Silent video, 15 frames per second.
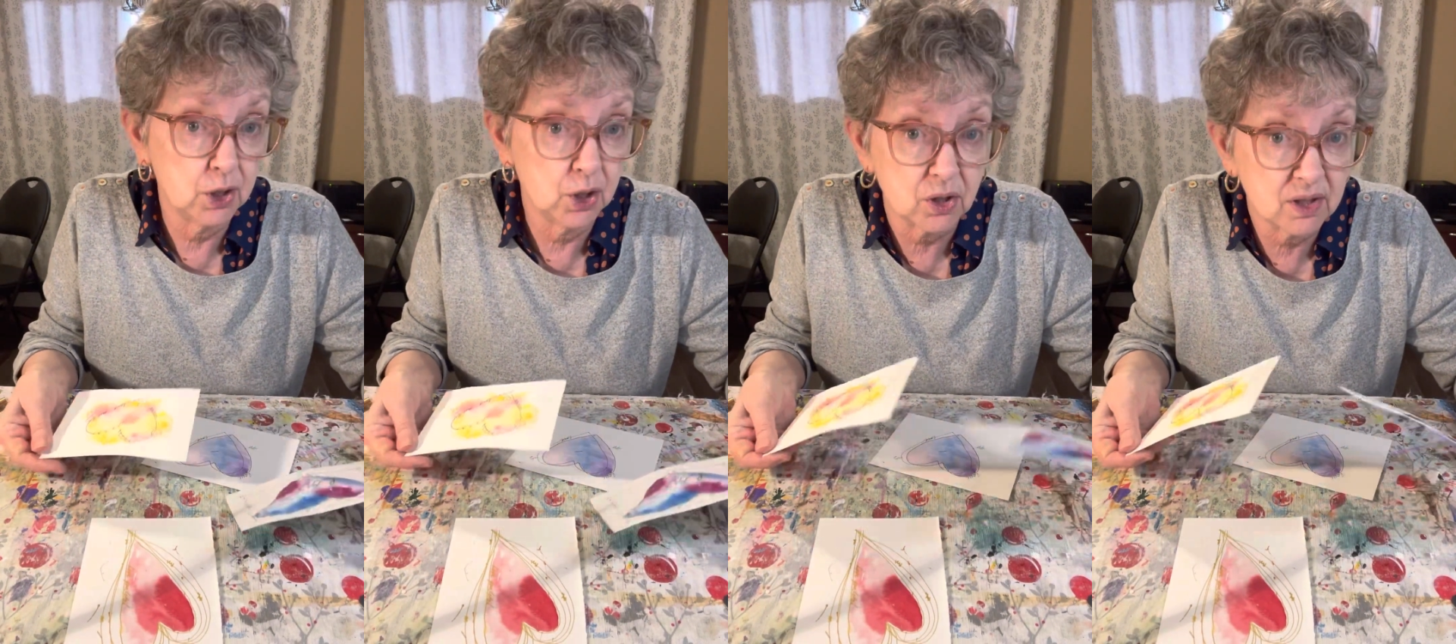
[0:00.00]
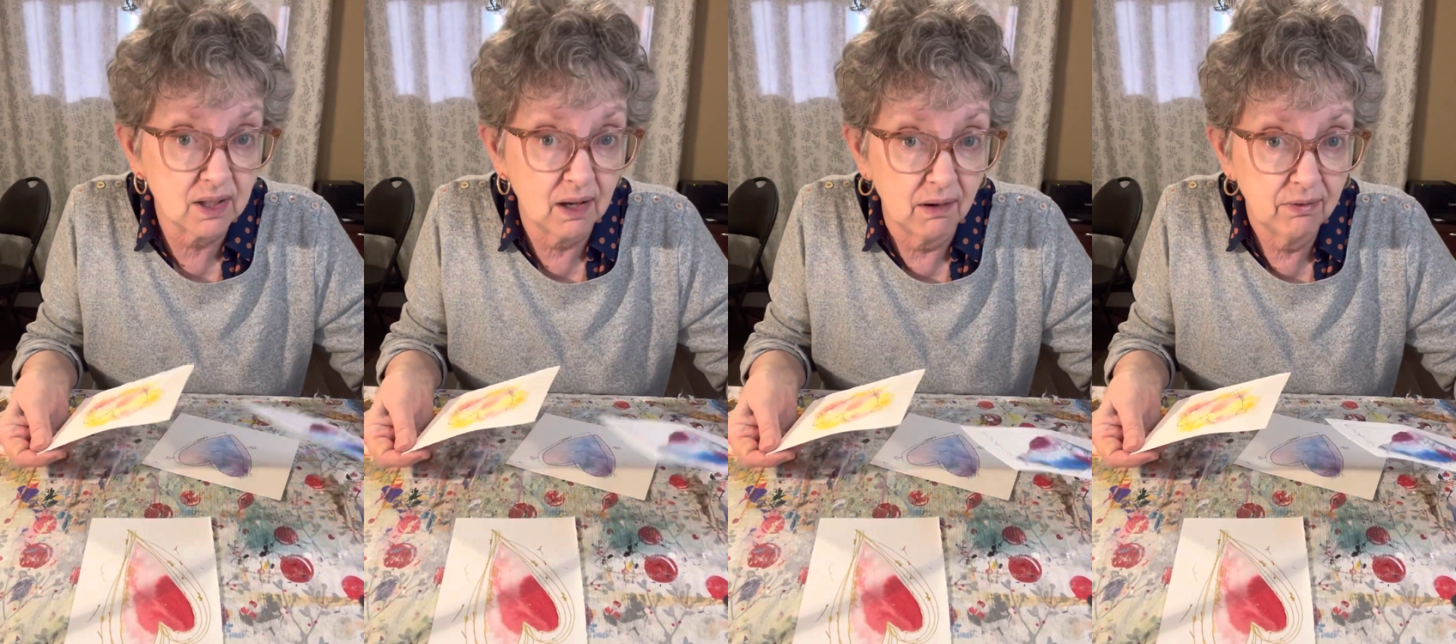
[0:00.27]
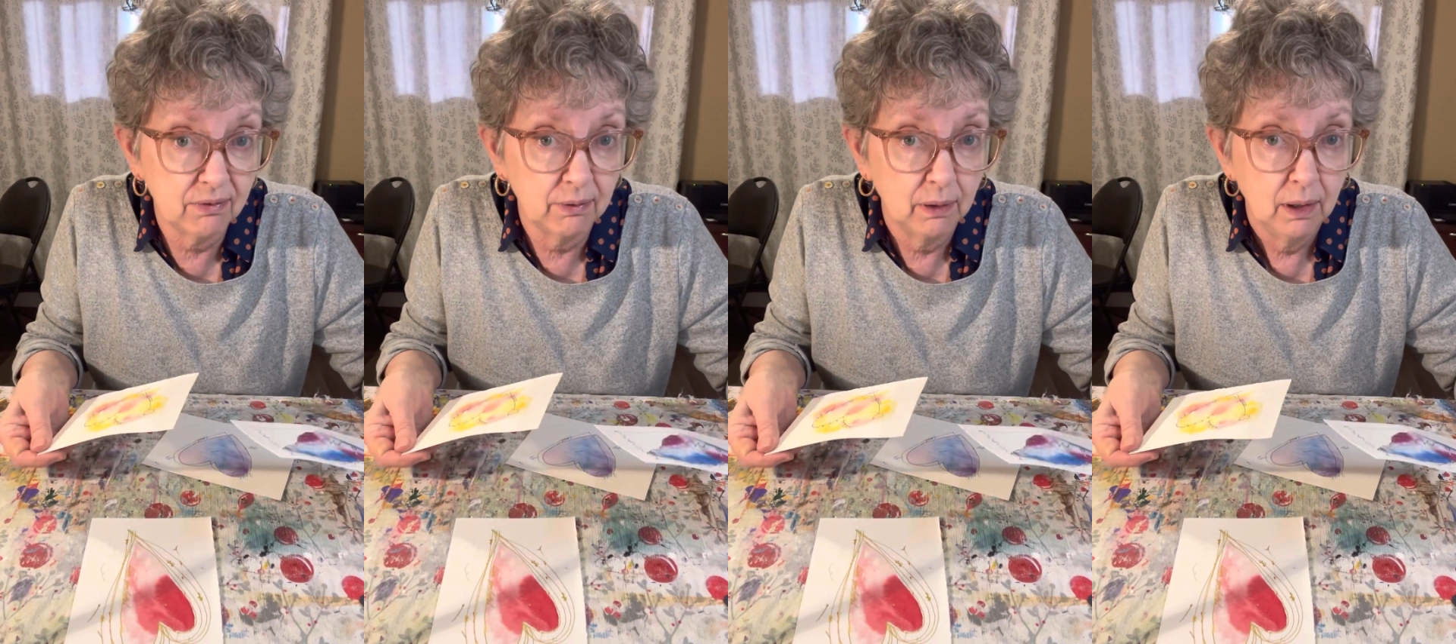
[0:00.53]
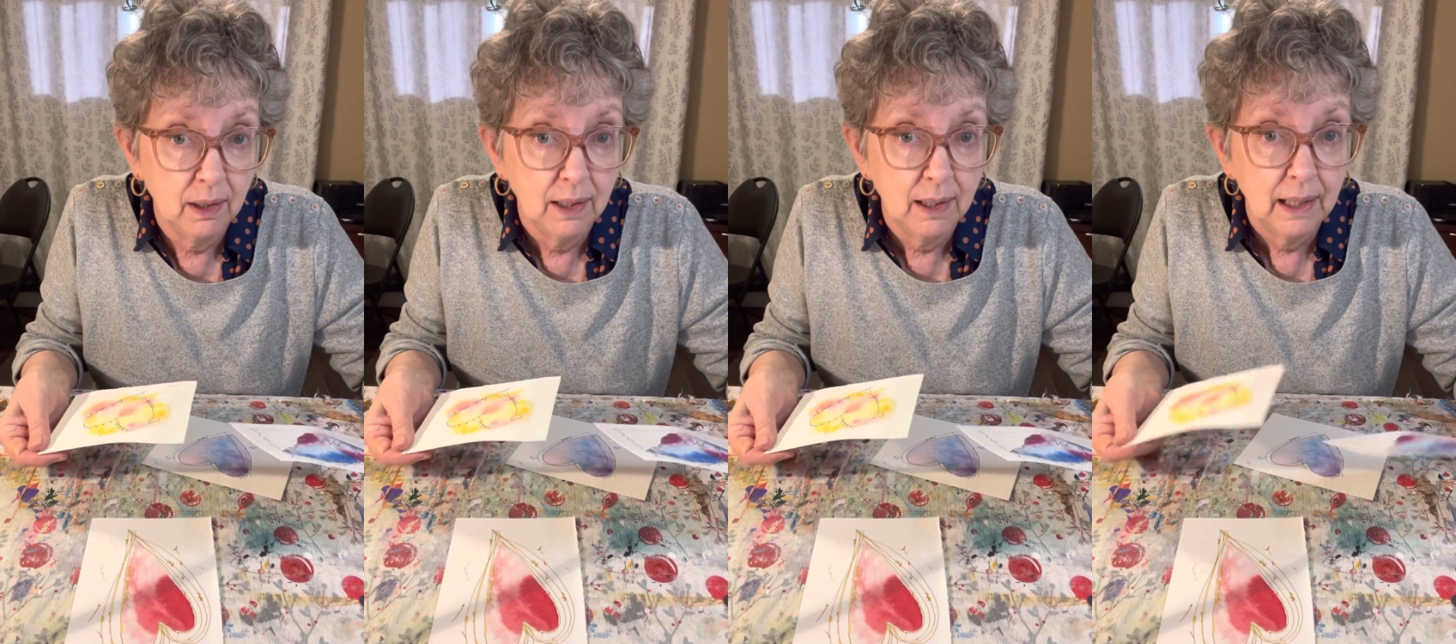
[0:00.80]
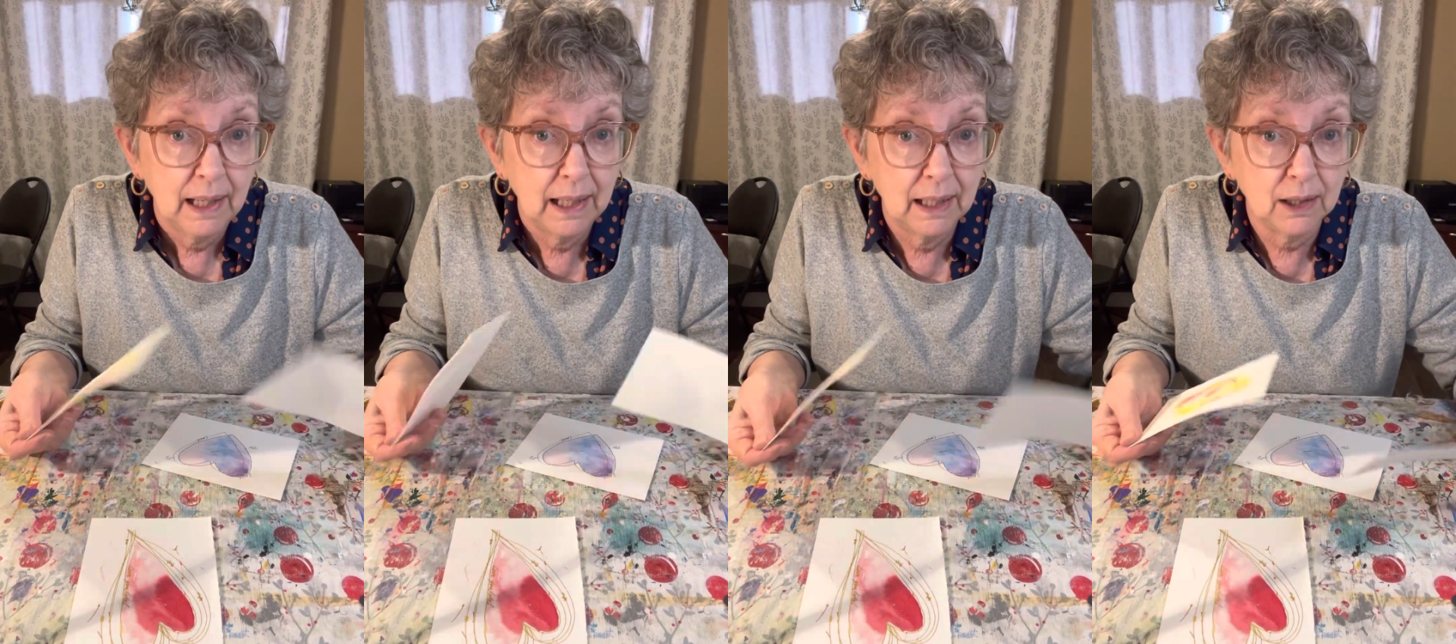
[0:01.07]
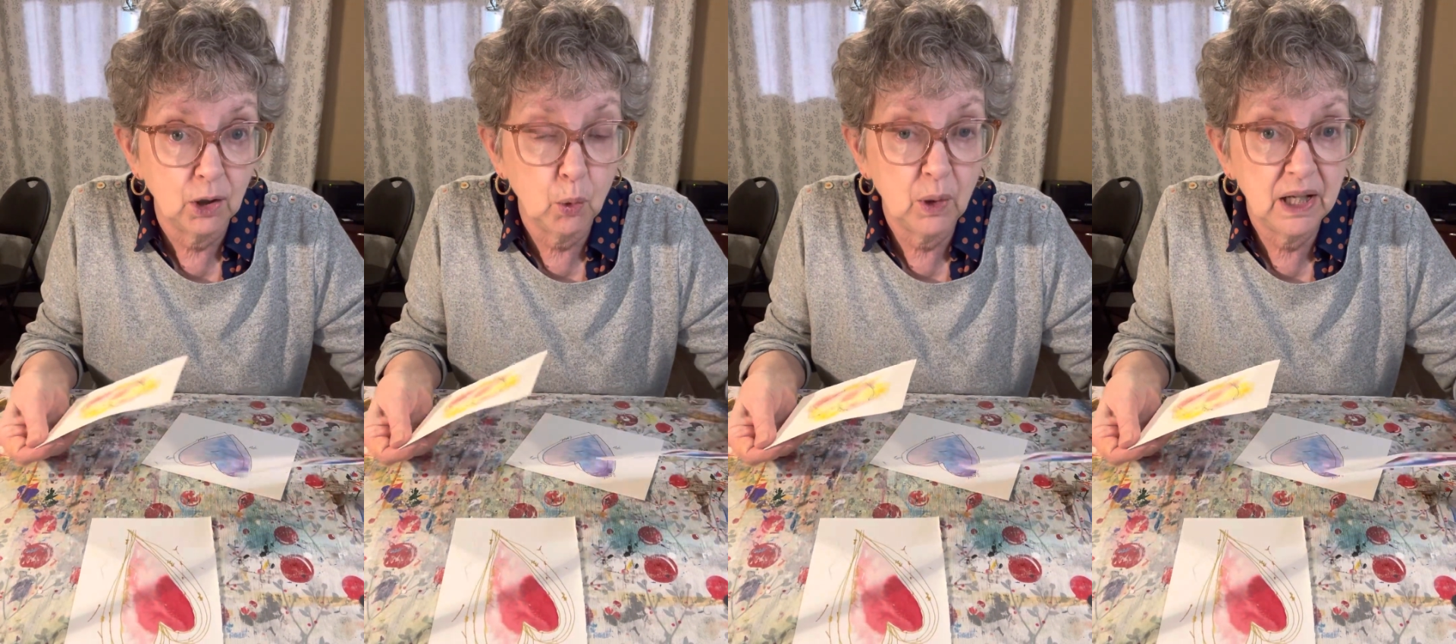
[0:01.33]
yourself
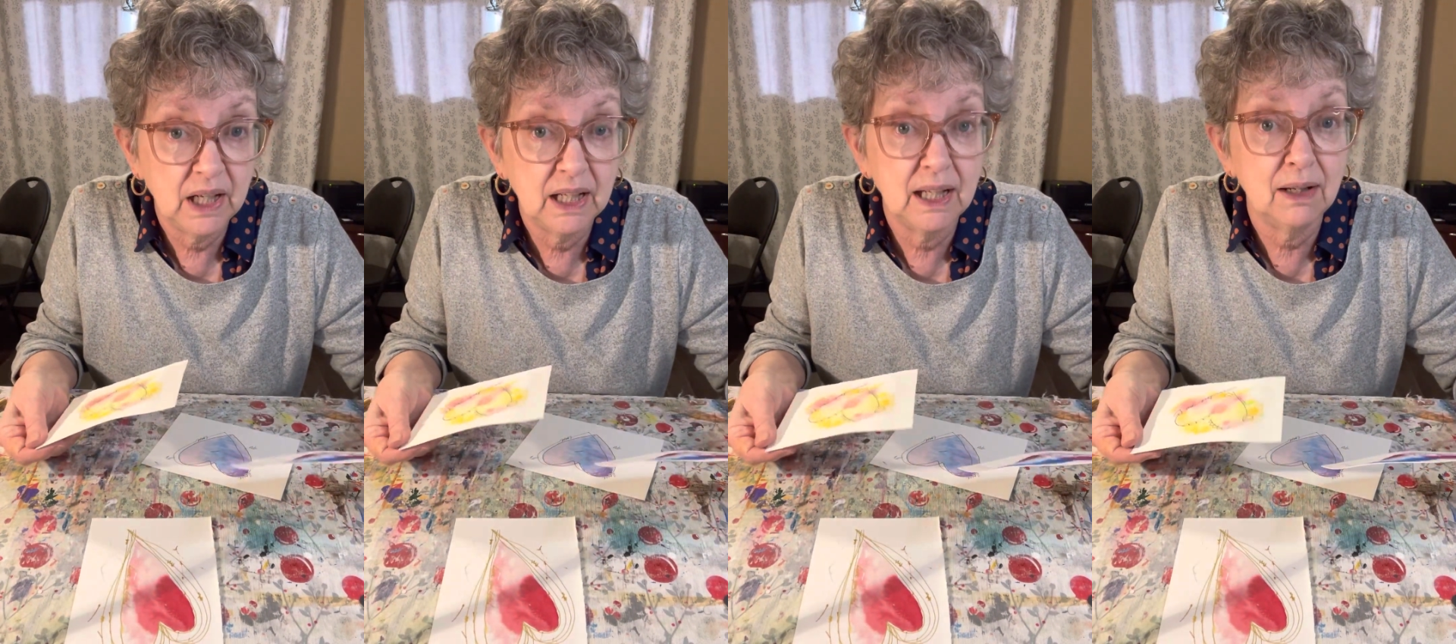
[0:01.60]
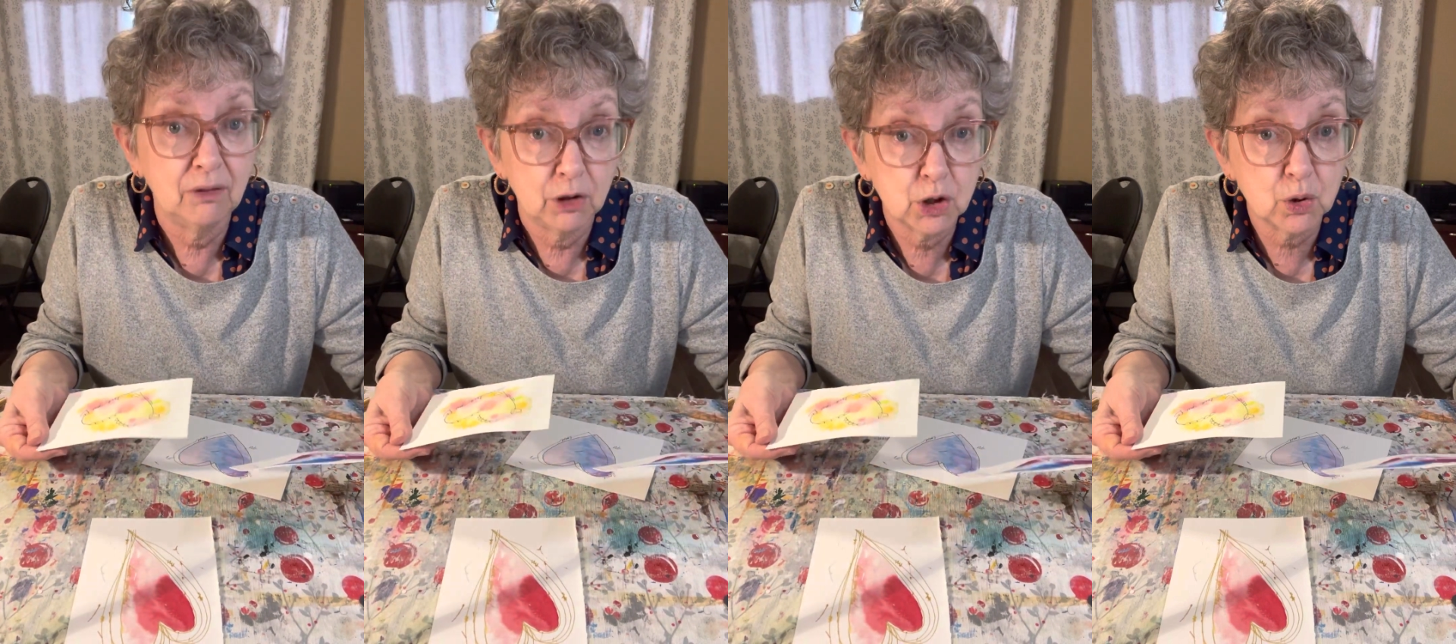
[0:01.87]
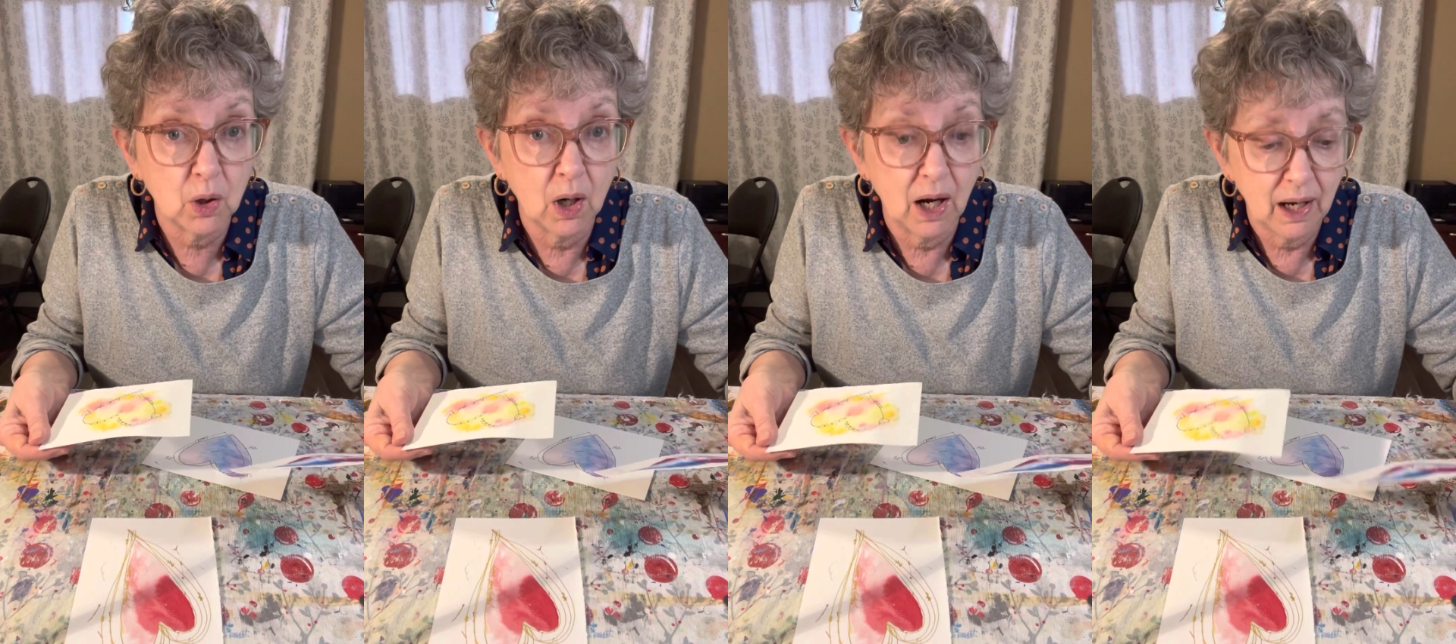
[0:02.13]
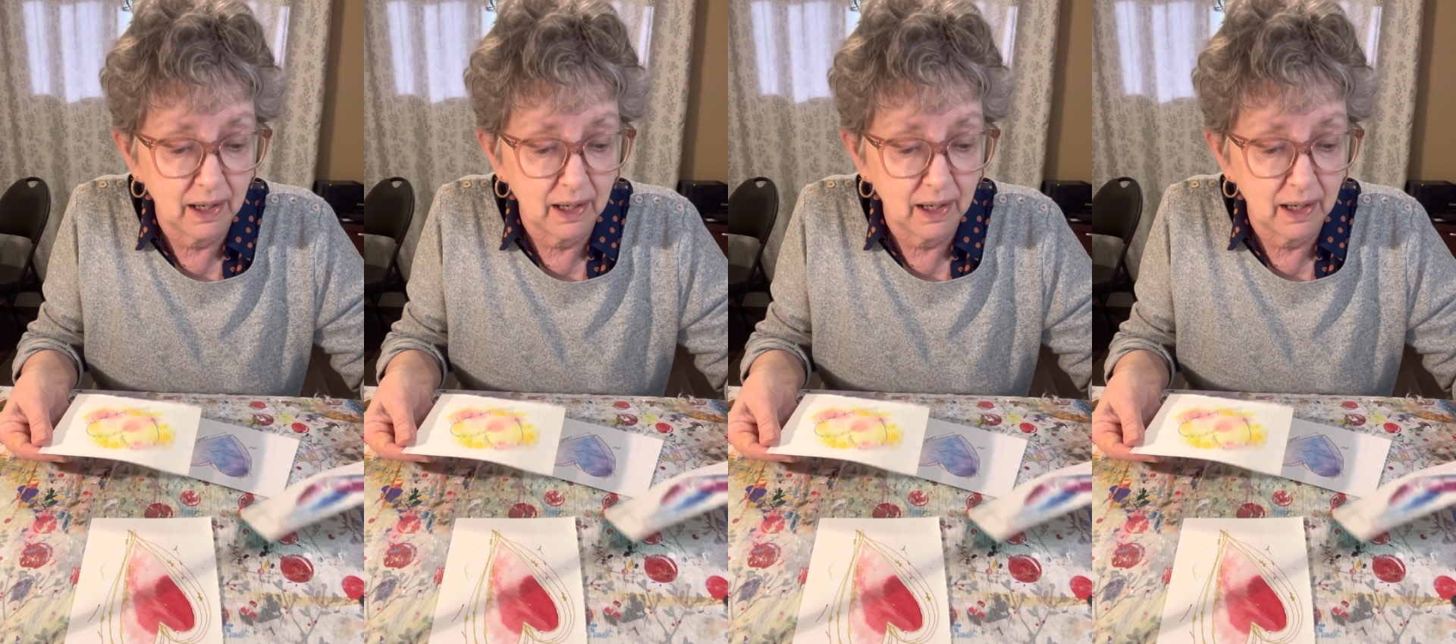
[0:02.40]
and go in and give it a try.